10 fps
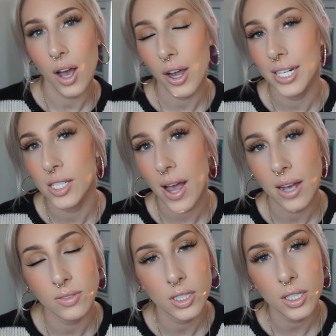Alright, so
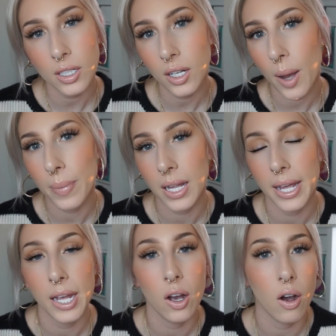after
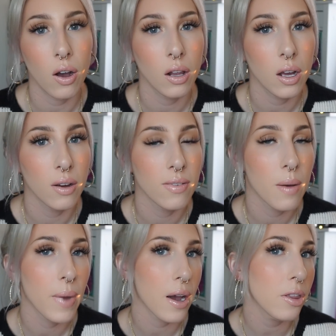applying all
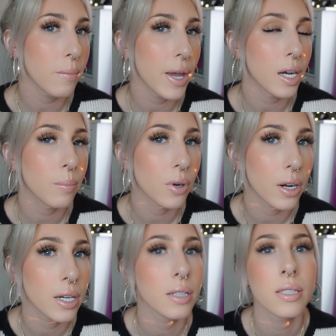of my other makeup
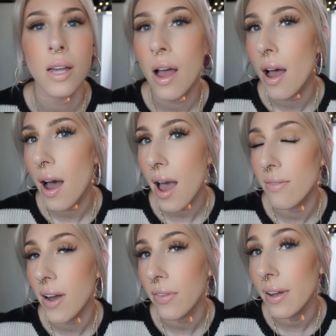products, I
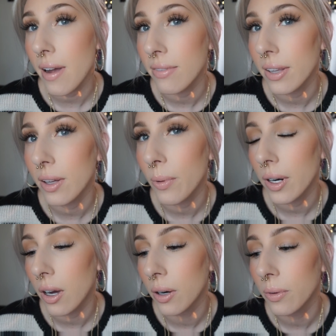found that everything
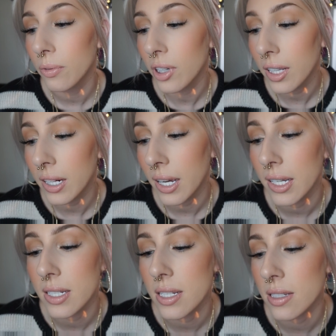went on really
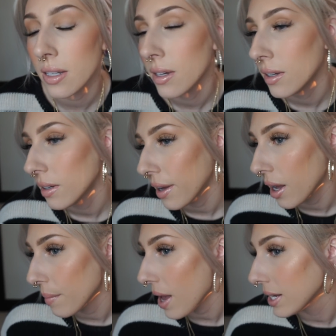nice.
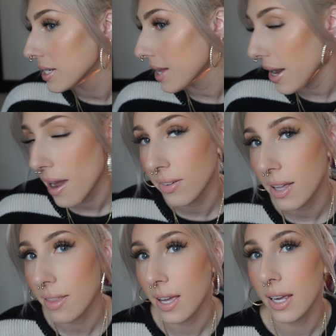I set
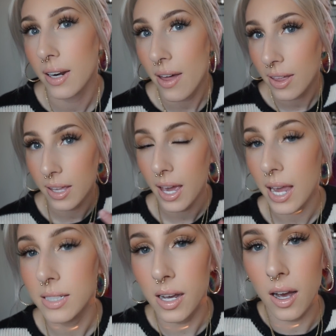everything, nothing
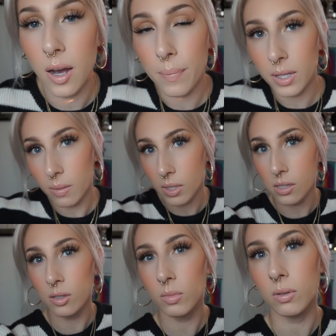caked up. Let me
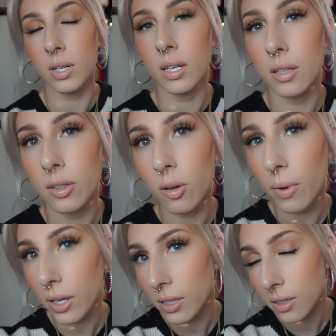zoom you in a little
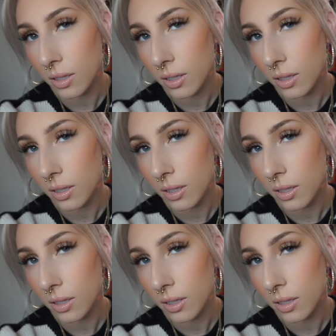bit,